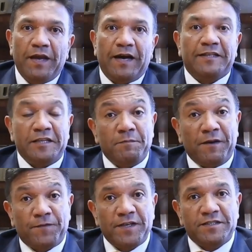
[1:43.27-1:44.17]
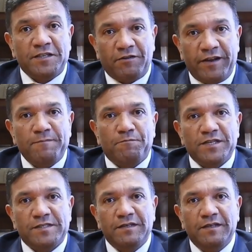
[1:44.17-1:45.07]
I did my first degree in
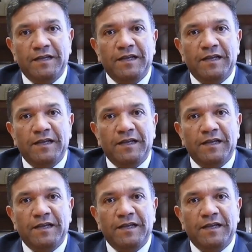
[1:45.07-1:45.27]
prison.